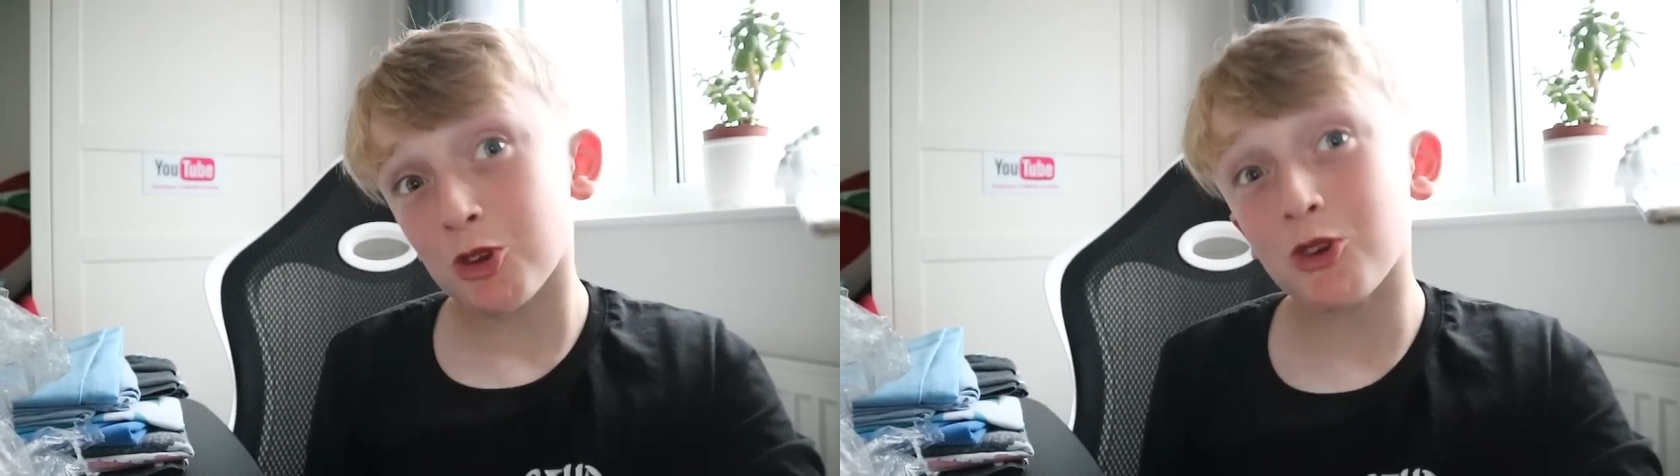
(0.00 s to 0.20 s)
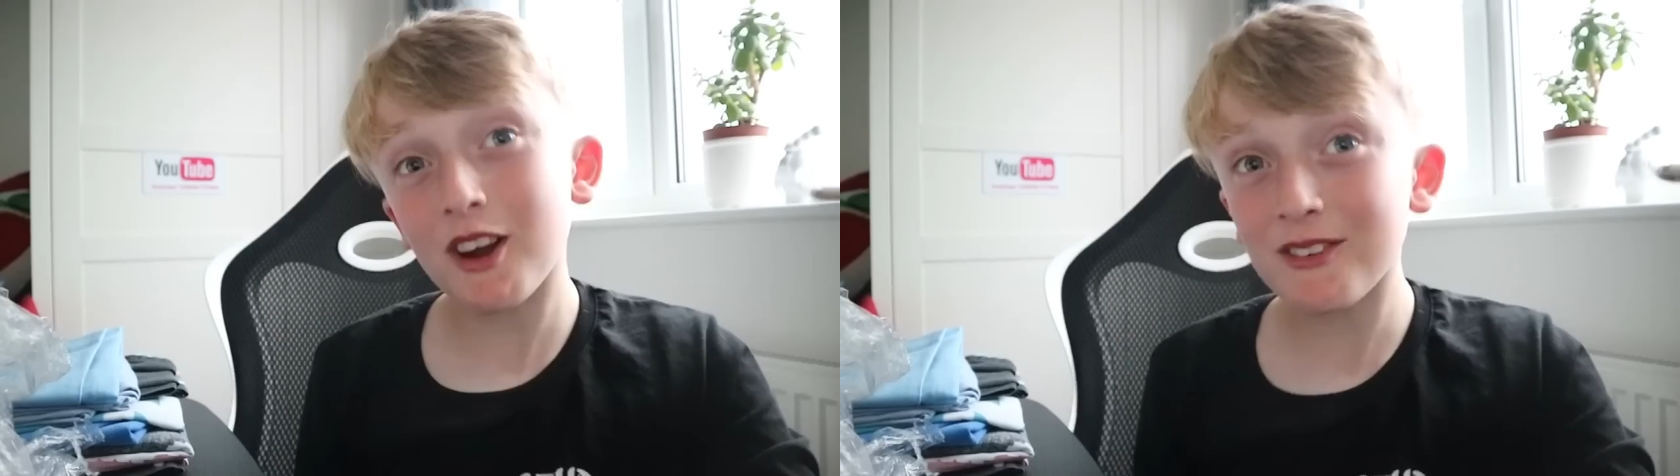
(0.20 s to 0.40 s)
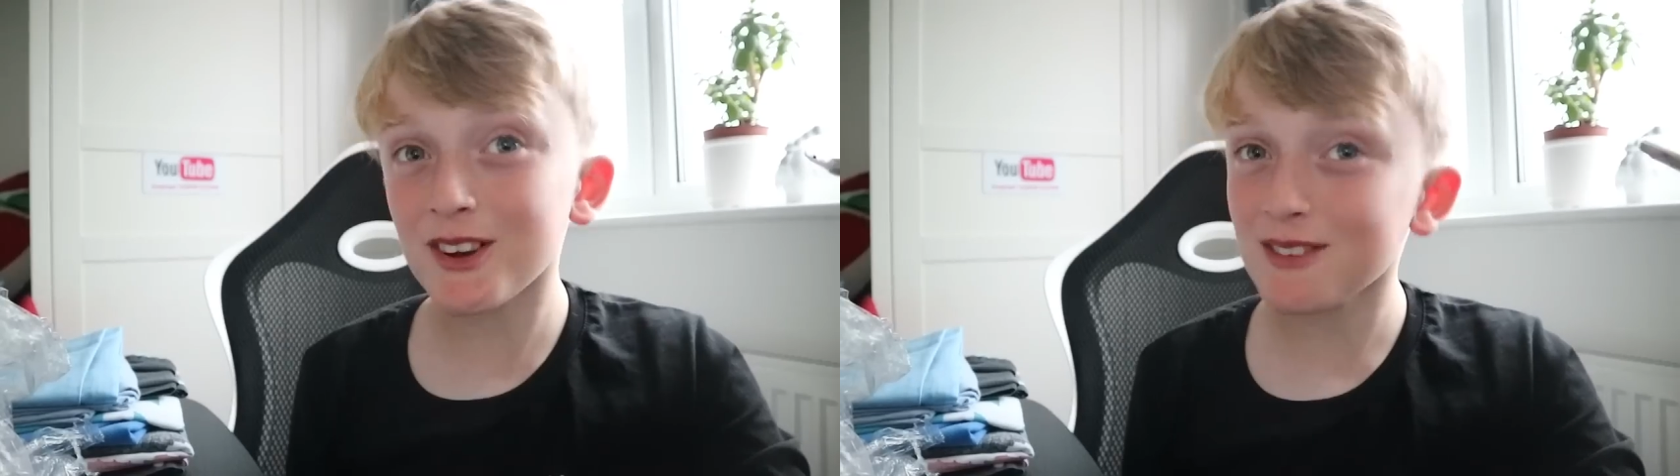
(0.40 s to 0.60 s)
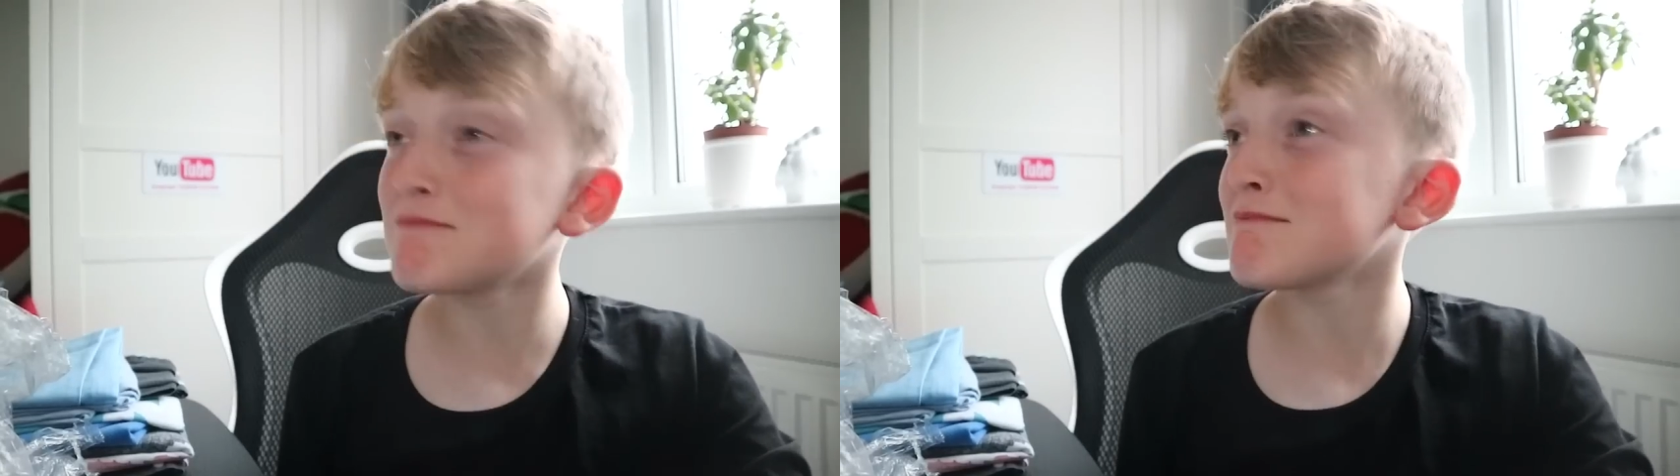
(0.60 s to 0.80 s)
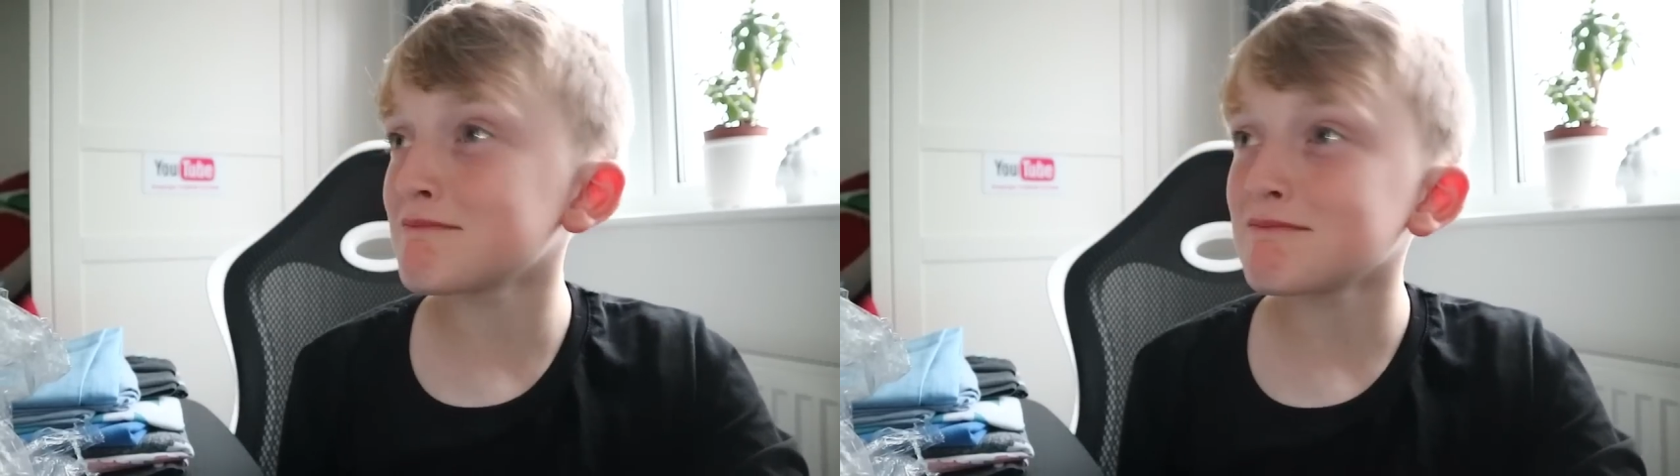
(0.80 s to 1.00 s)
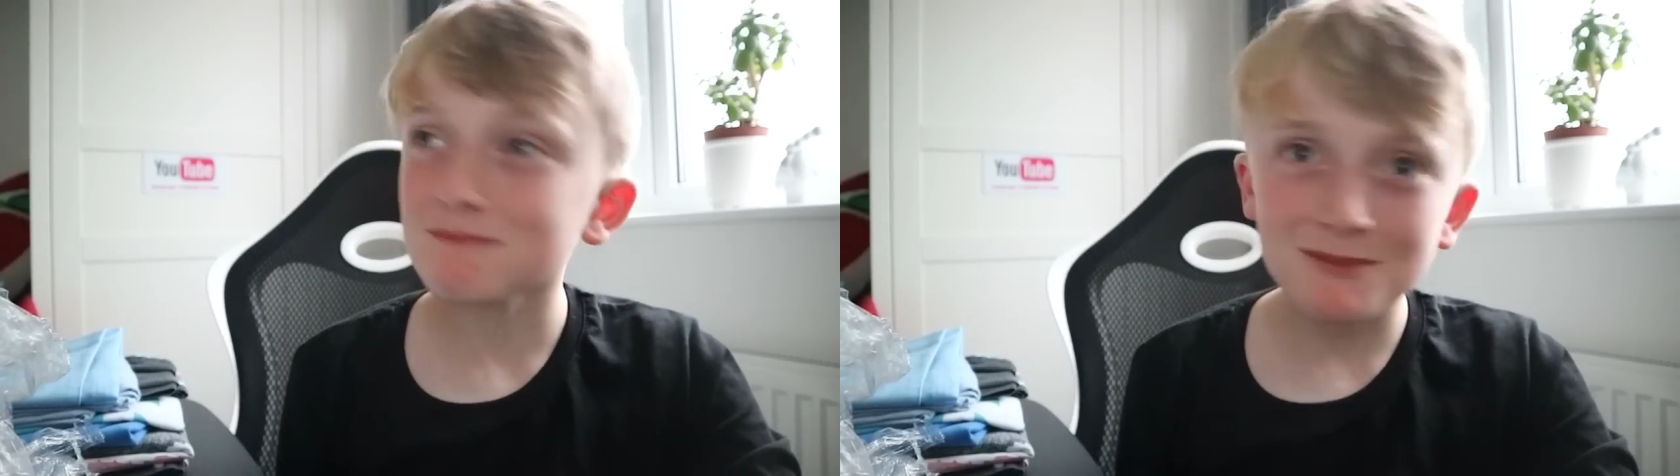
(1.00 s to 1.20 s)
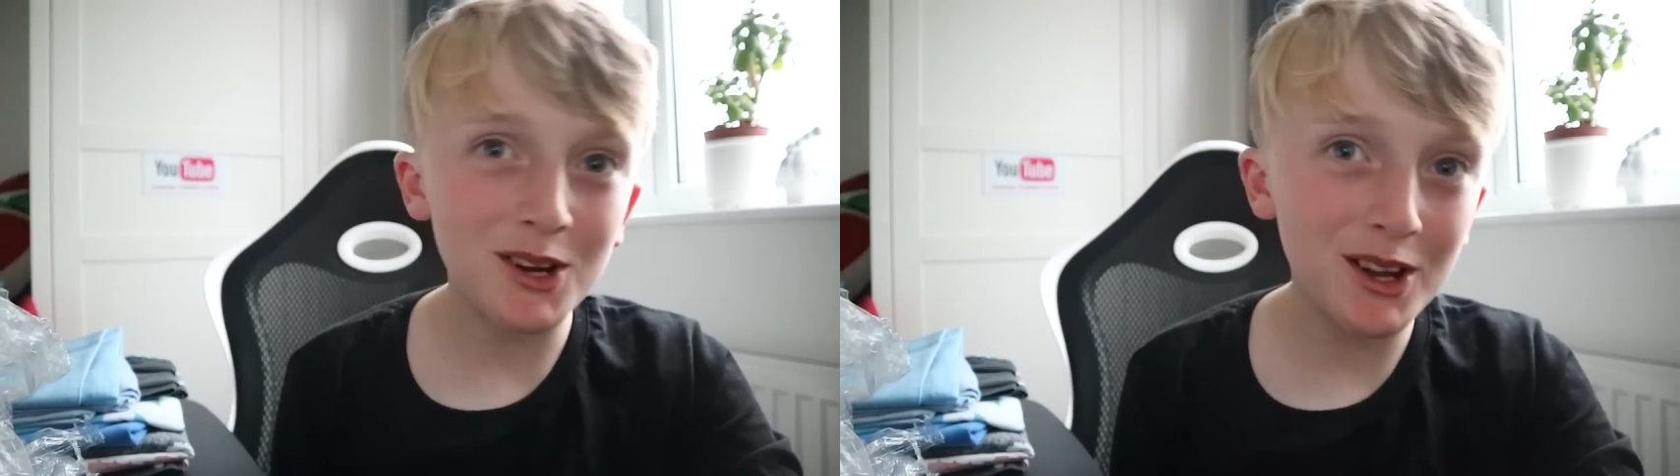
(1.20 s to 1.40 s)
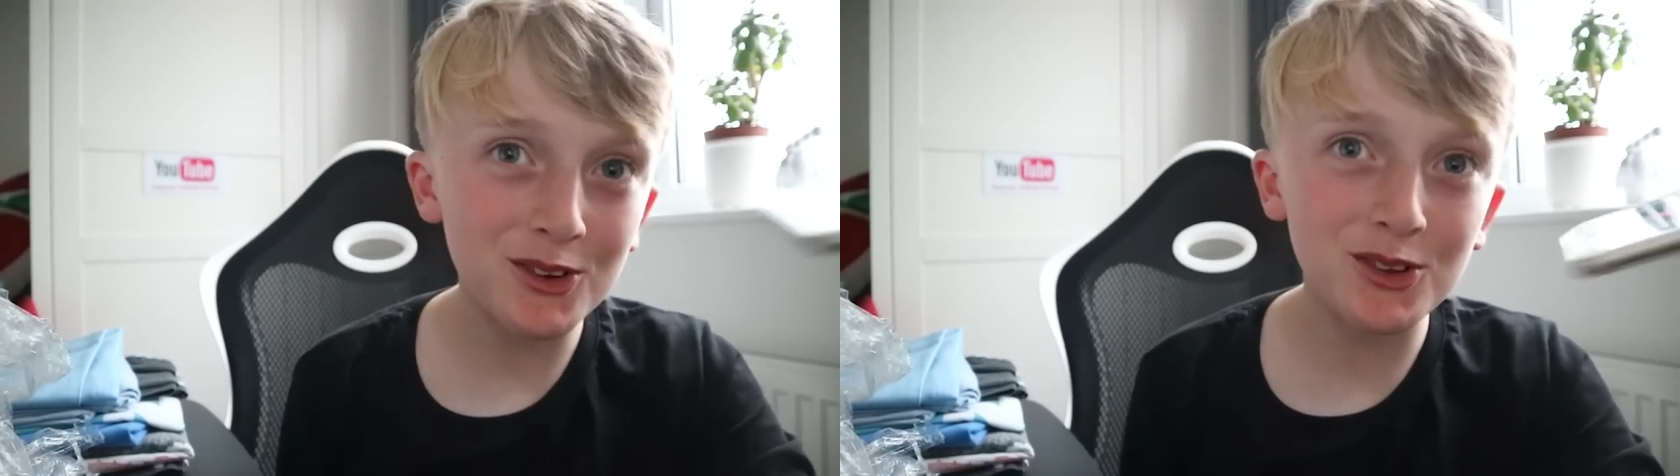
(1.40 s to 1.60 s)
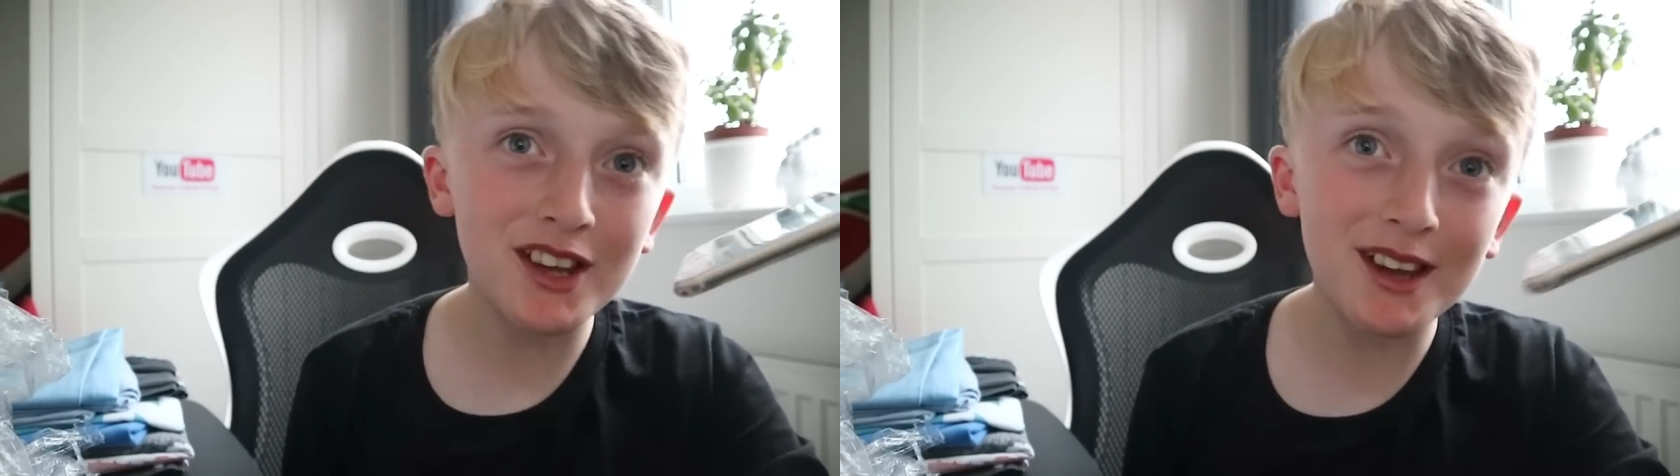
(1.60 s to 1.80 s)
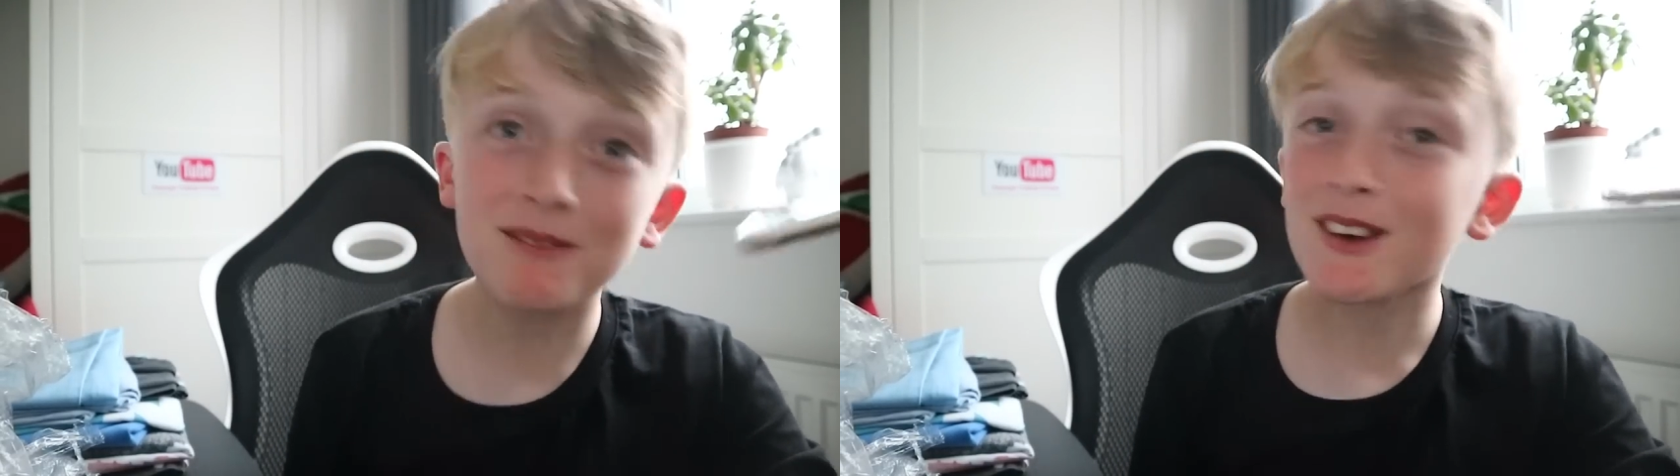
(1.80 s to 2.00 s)
Trevor, pretty cool
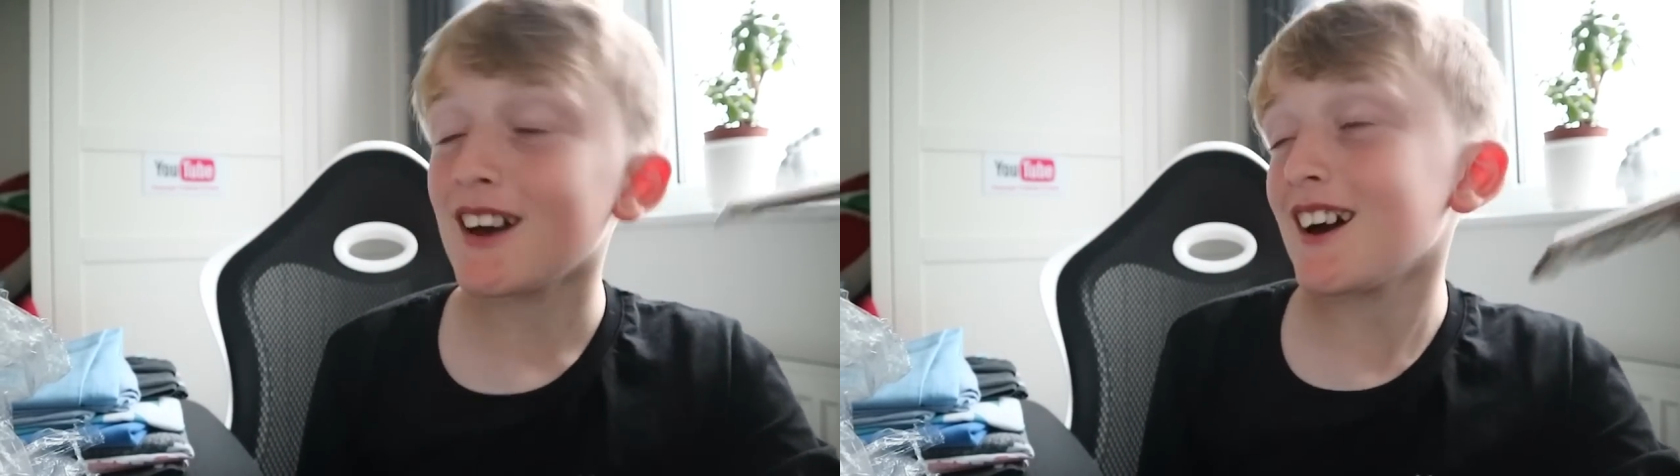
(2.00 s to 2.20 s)
name.